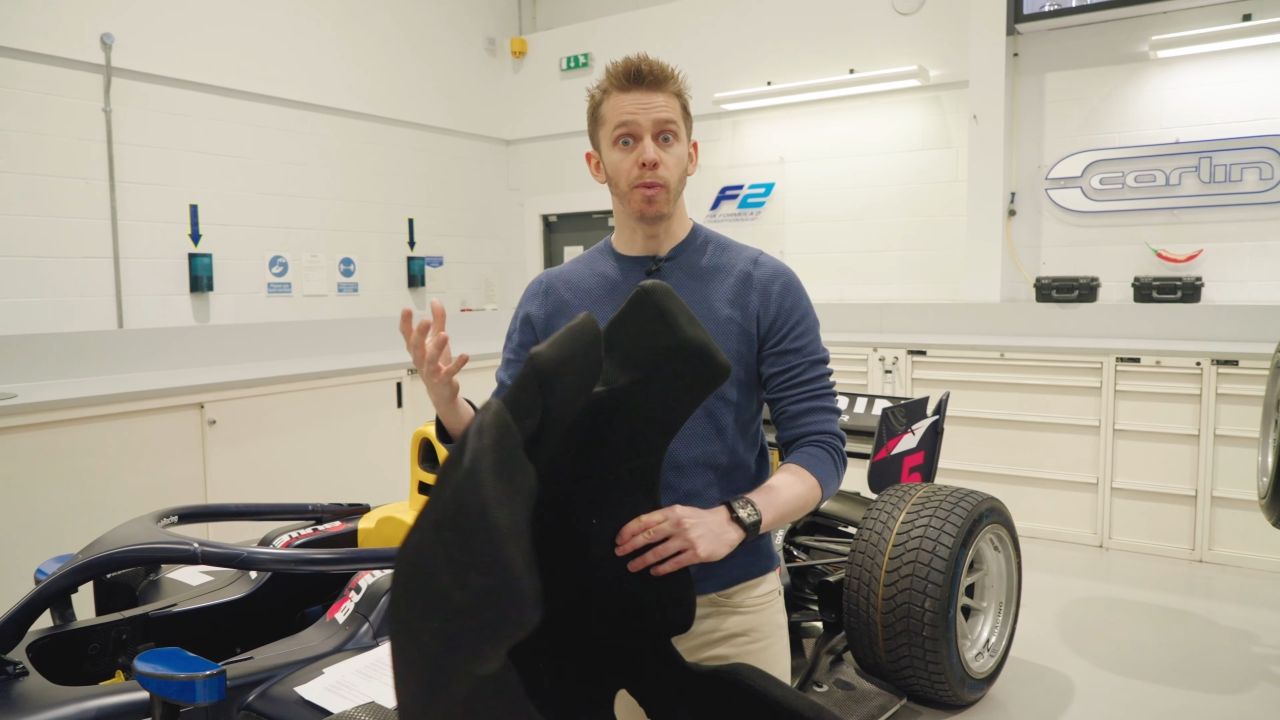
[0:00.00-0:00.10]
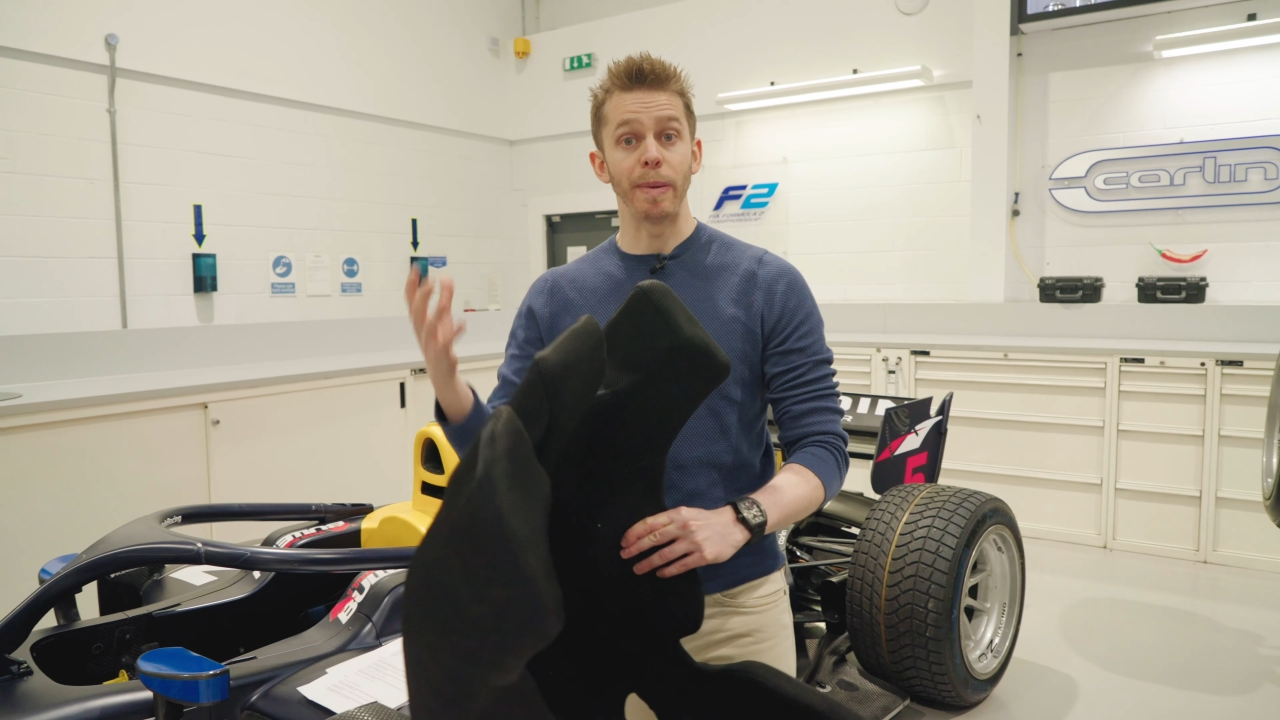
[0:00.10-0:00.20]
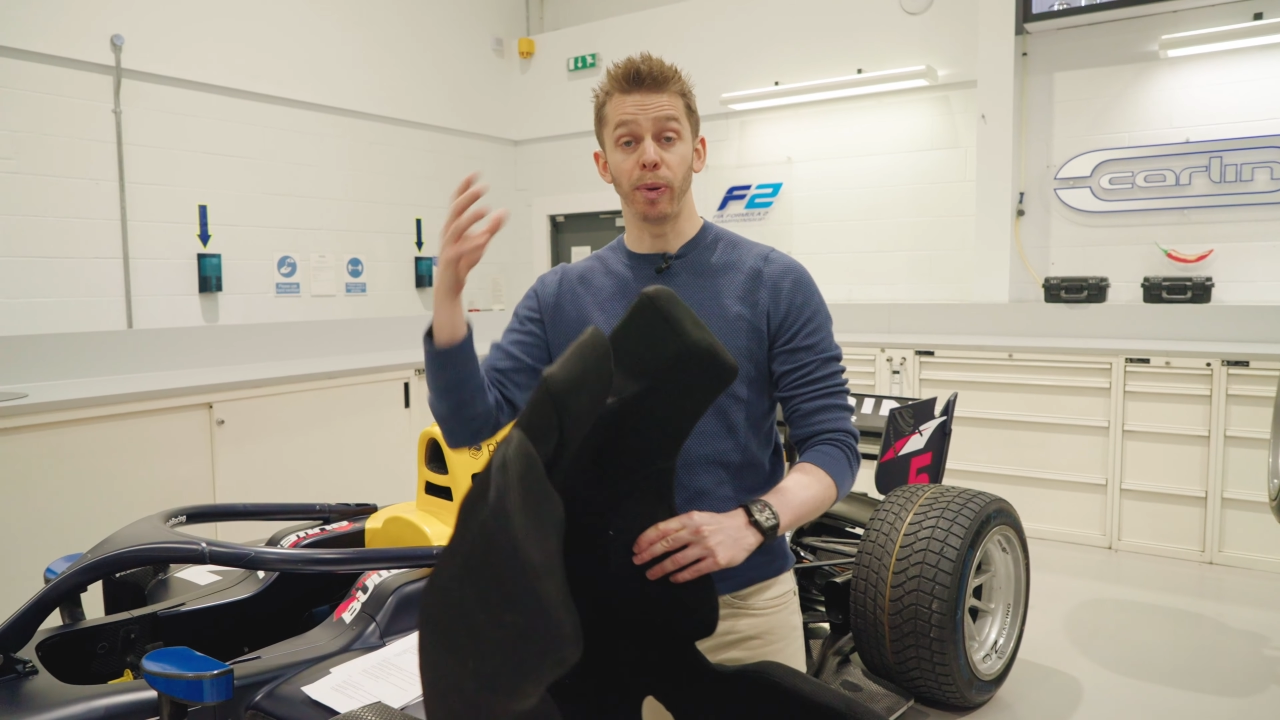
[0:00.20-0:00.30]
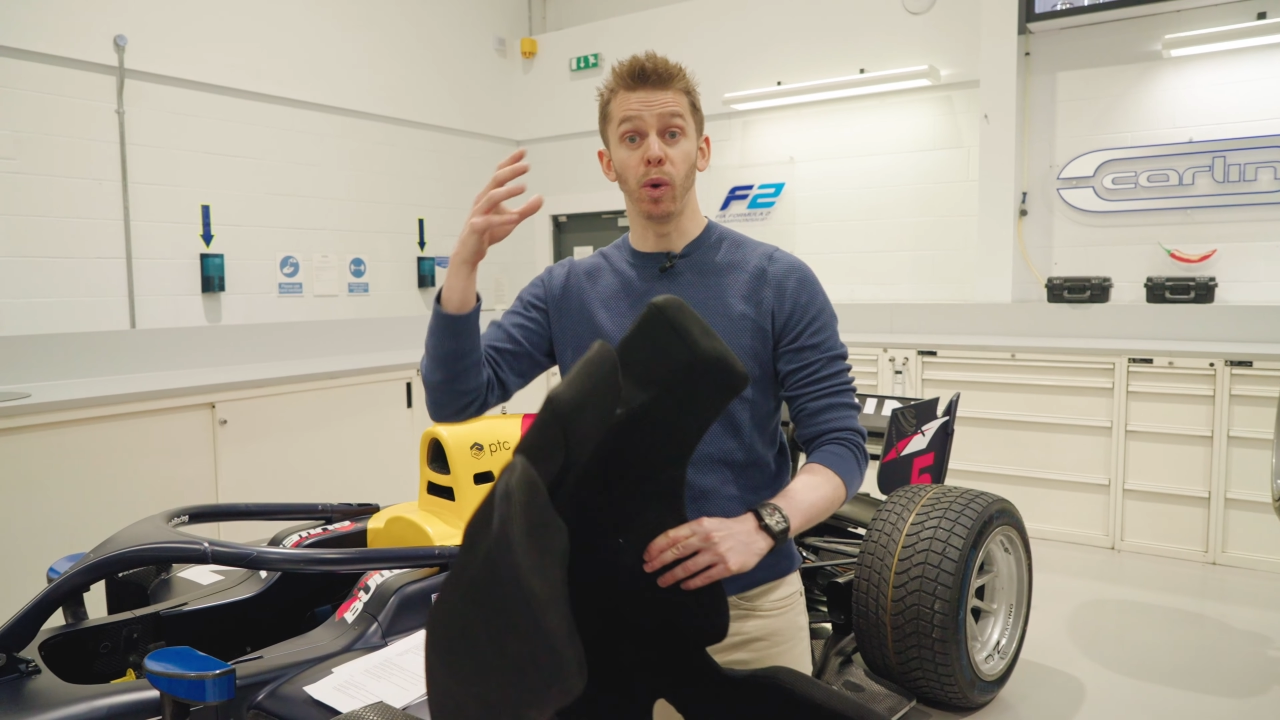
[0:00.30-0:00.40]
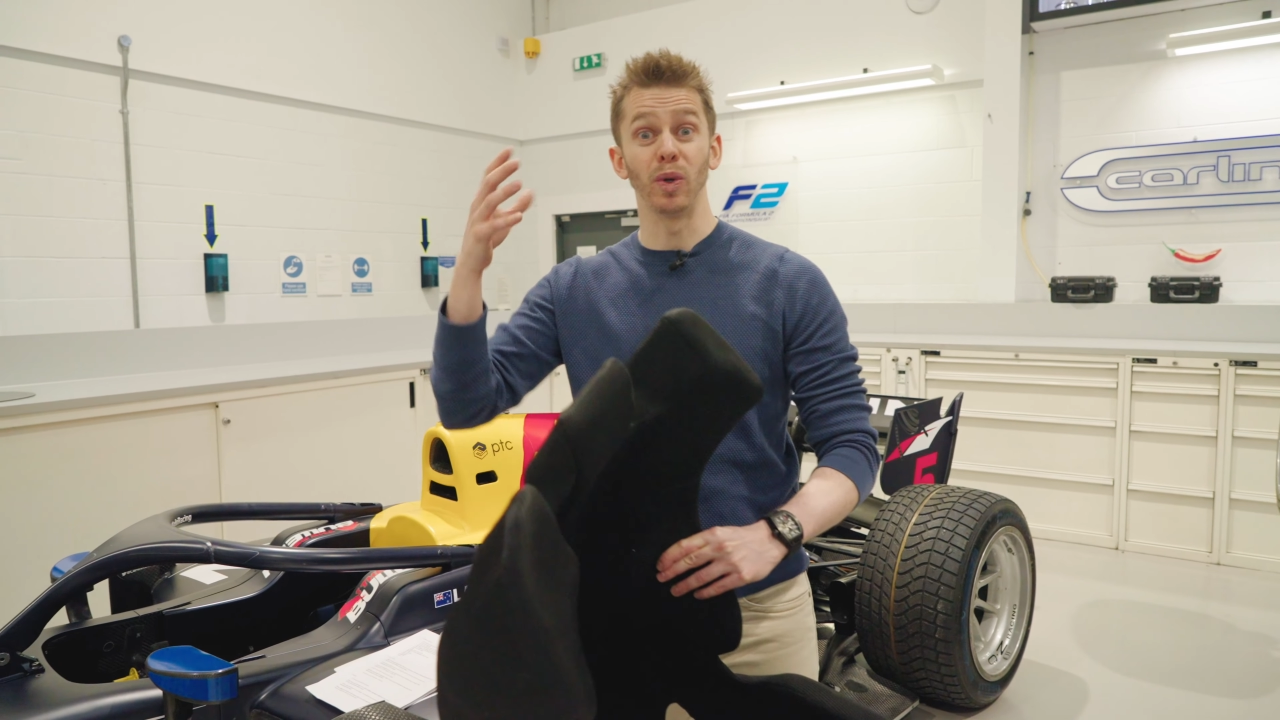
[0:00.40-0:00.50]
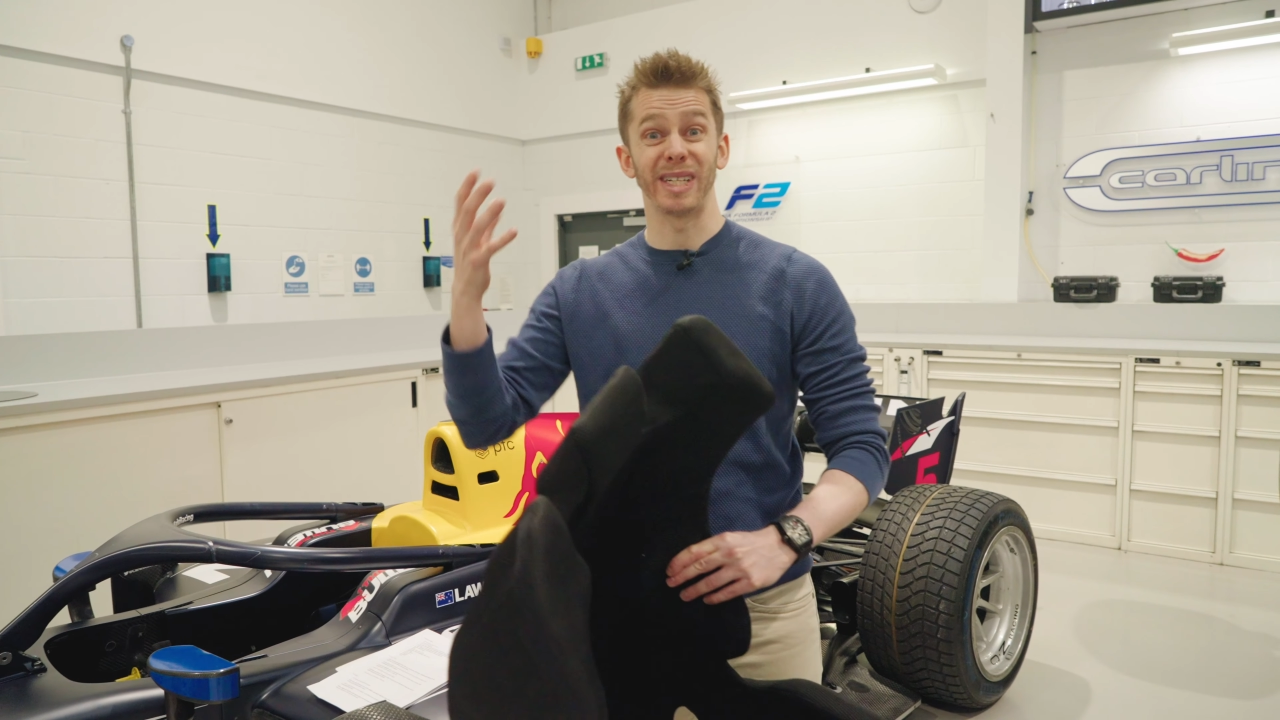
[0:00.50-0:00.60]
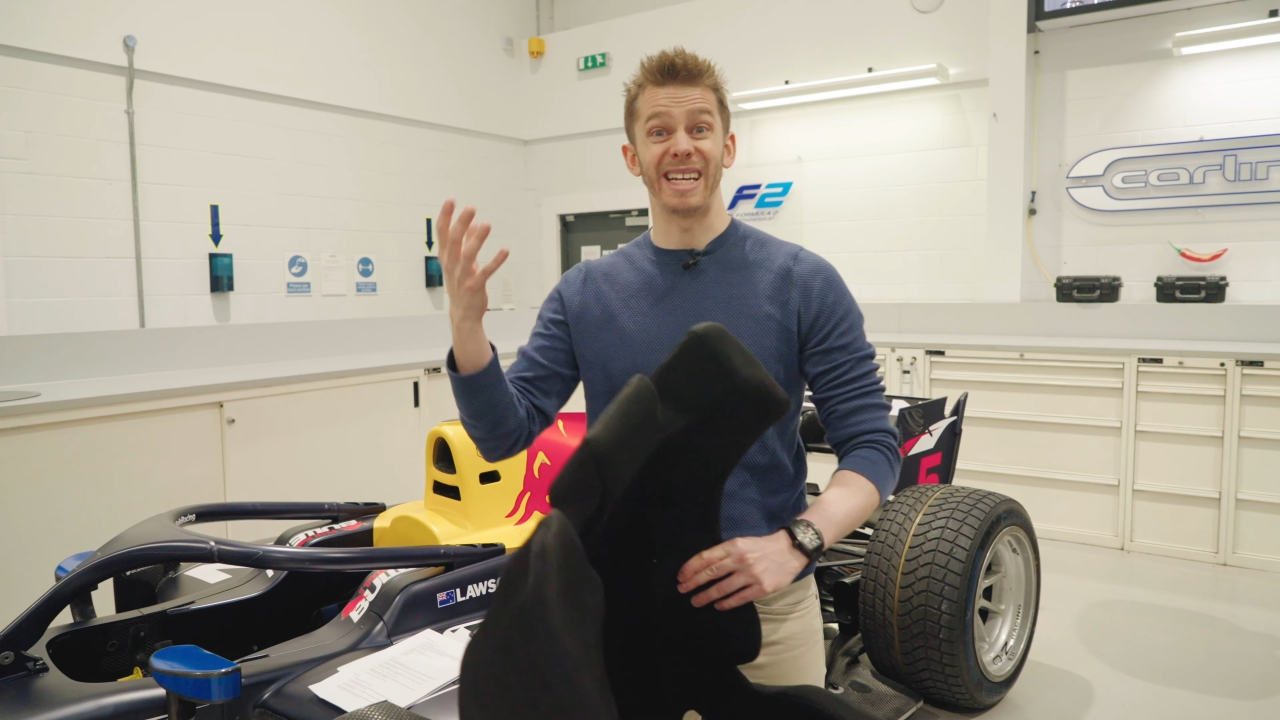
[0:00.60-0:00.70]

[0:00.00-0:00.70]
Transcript: will be poured